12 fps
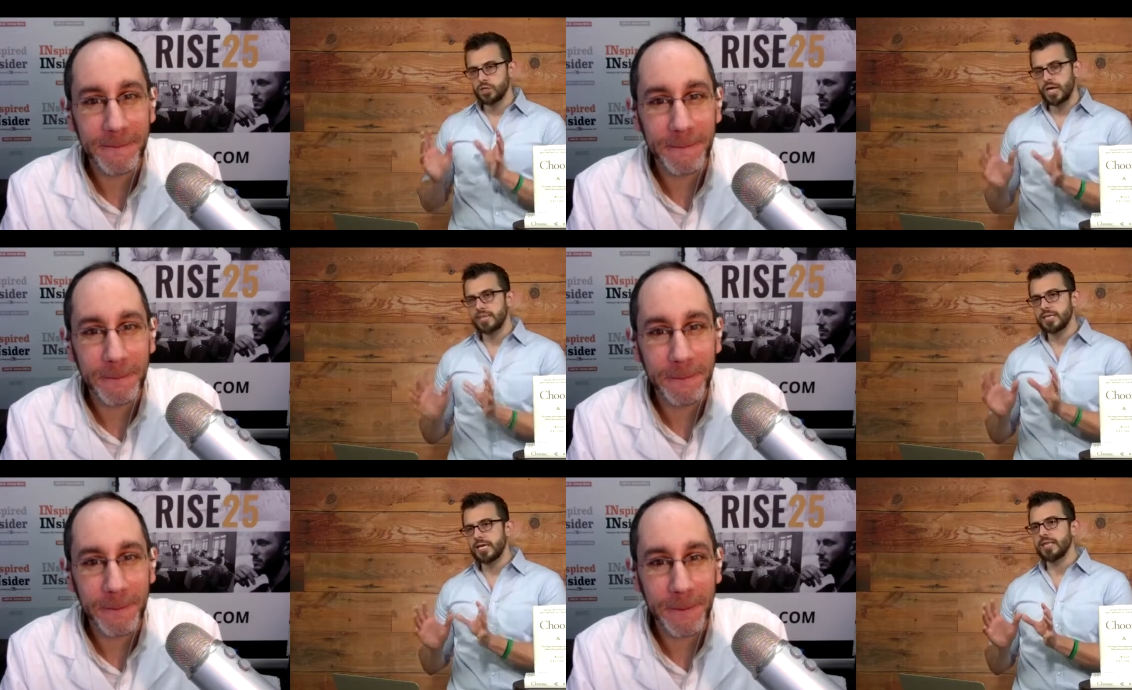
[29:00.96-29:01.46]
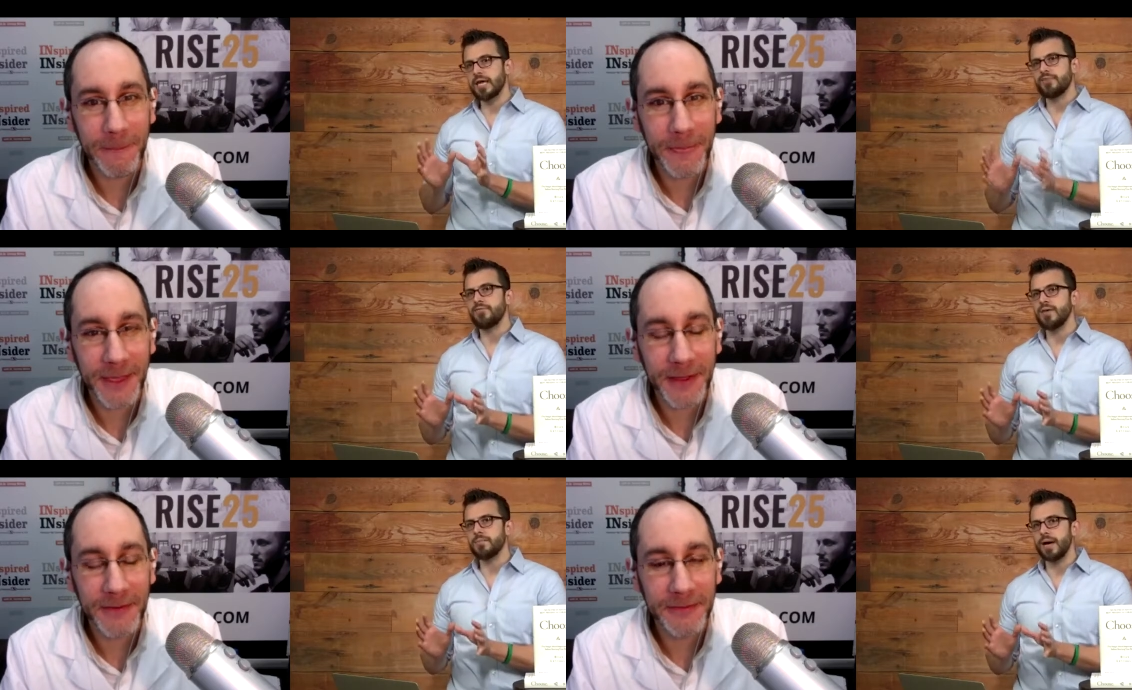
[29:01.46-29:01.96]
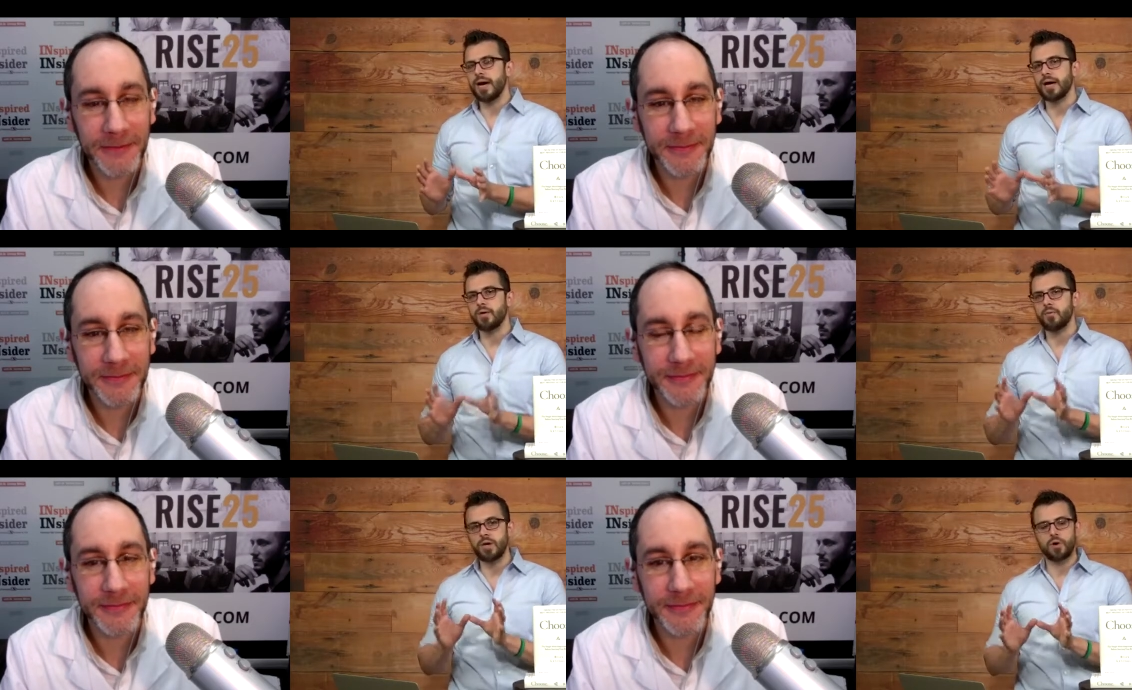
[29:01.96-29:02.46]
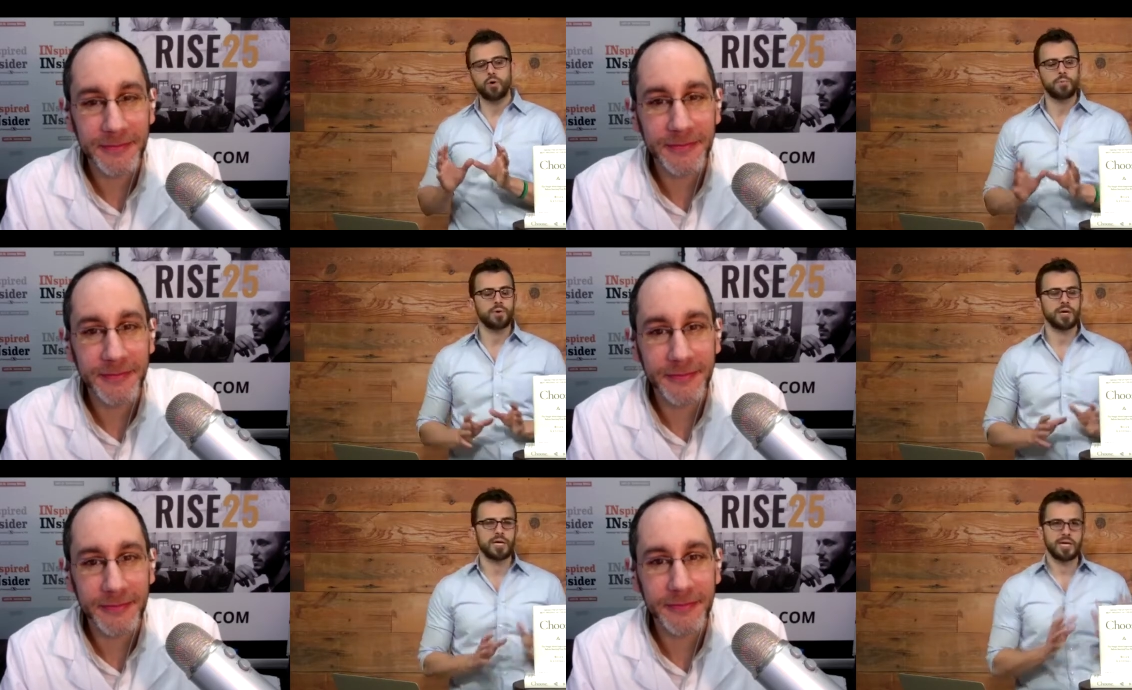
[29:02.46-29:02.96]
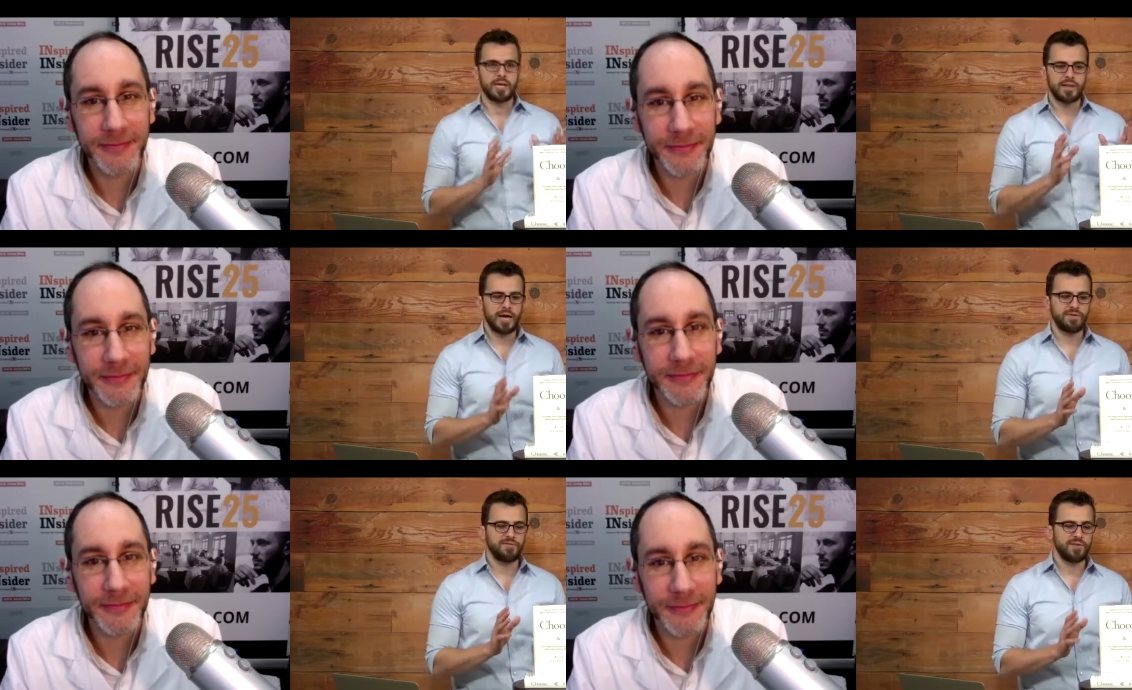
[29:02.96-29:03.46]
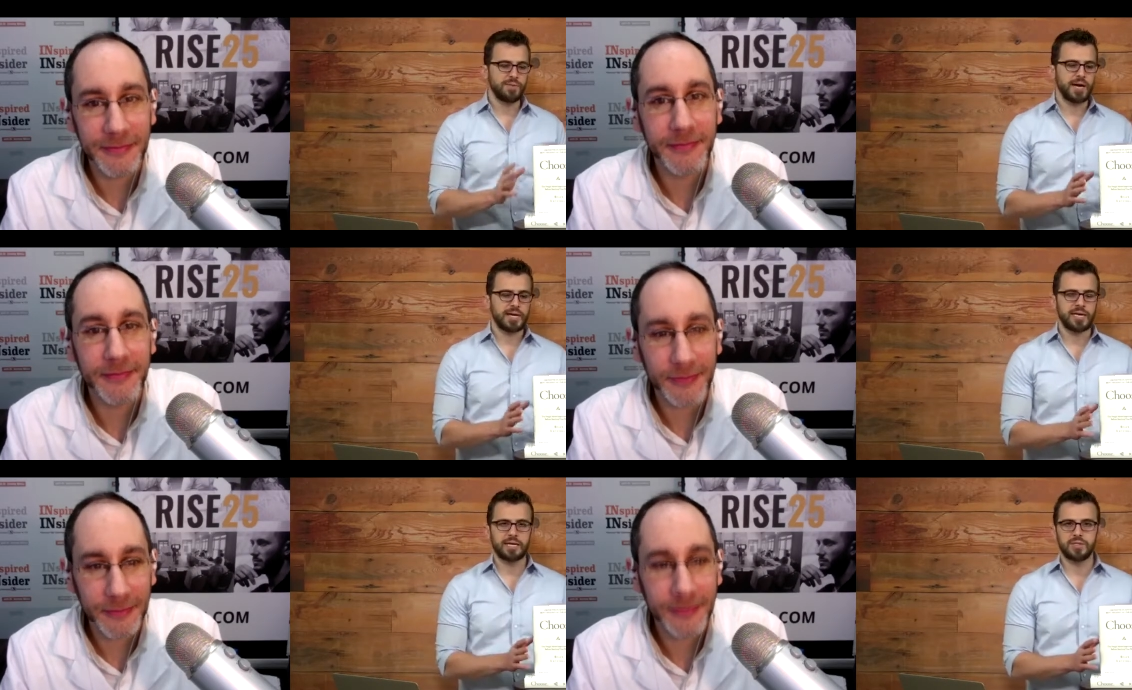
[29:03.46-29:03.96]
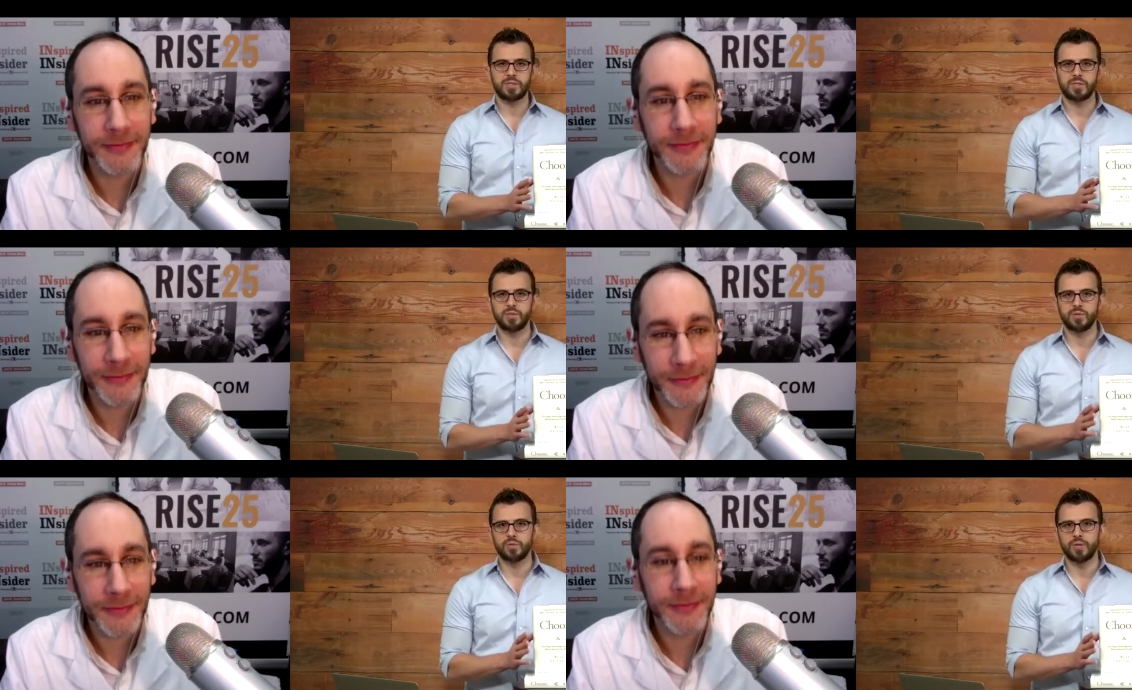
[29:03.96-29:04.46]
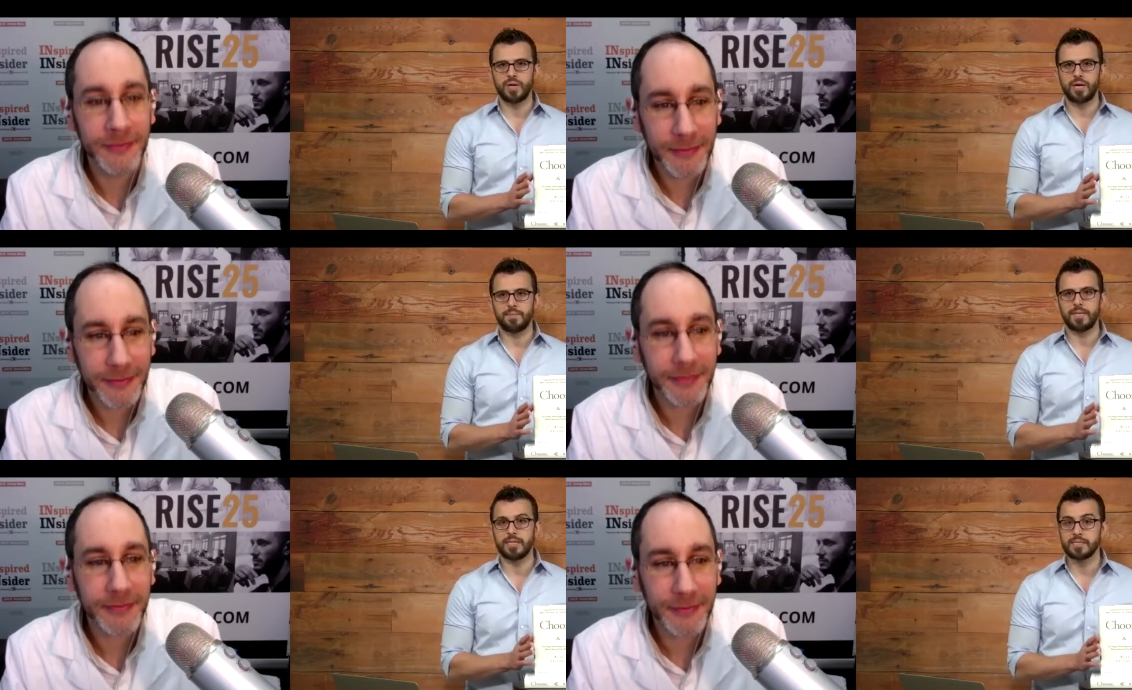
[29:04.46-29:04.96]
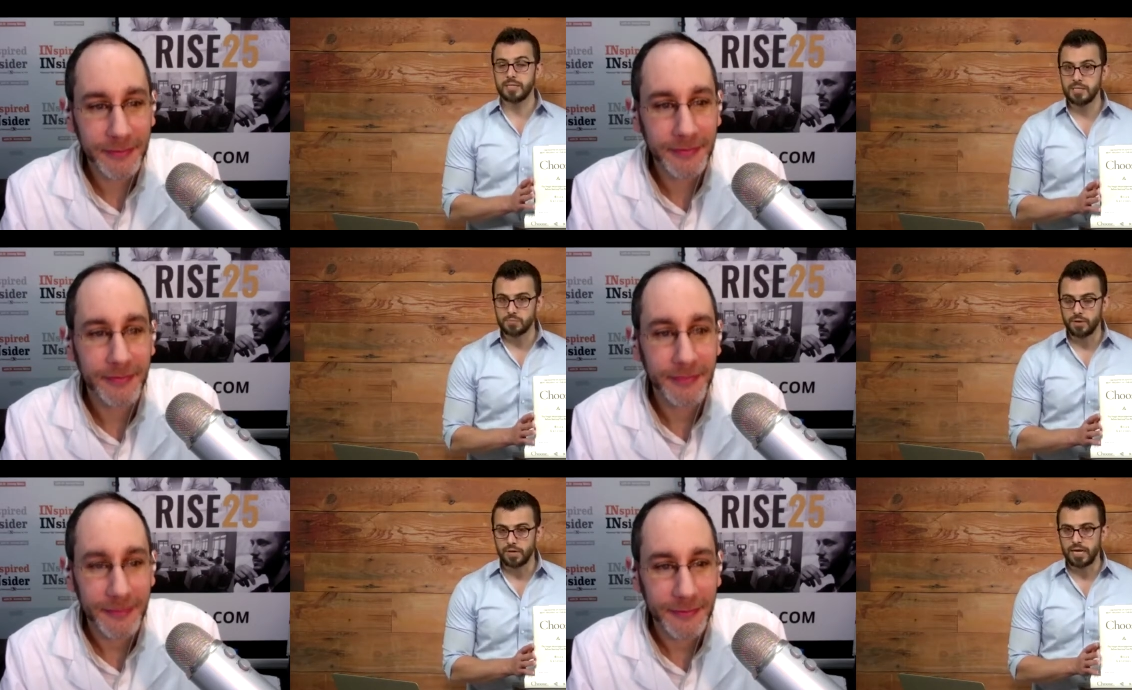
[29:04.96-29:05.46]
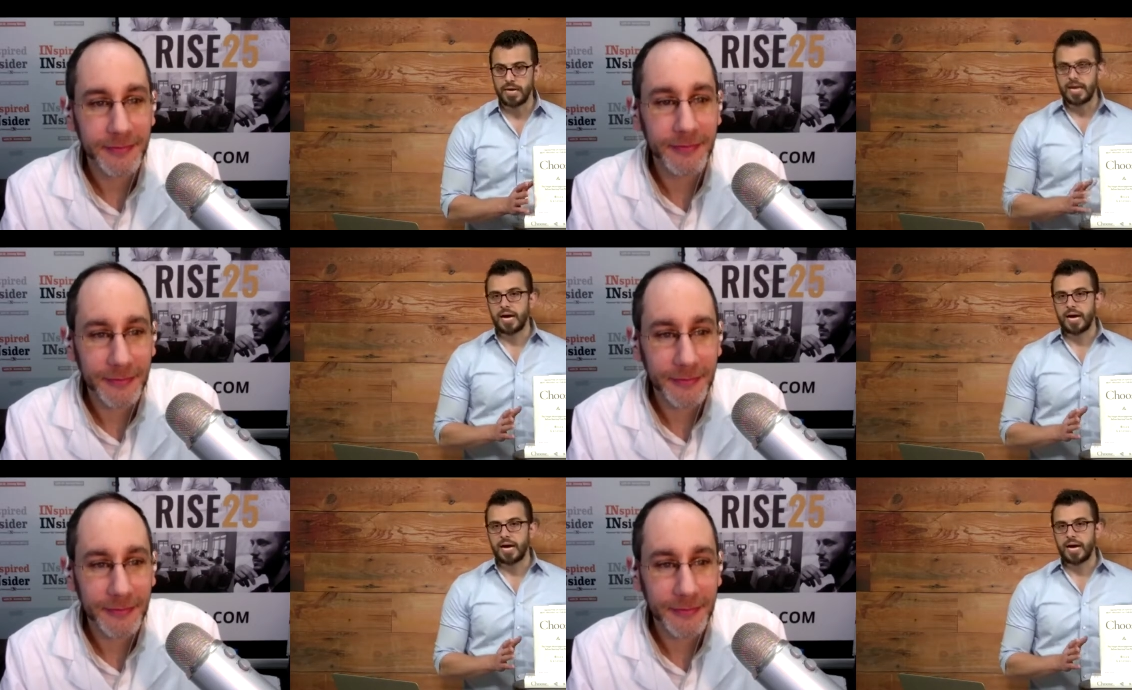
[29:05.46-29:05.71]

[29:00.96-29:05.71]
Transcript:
Speaker 1: taking that feedback, we incorporated that feedback into this book.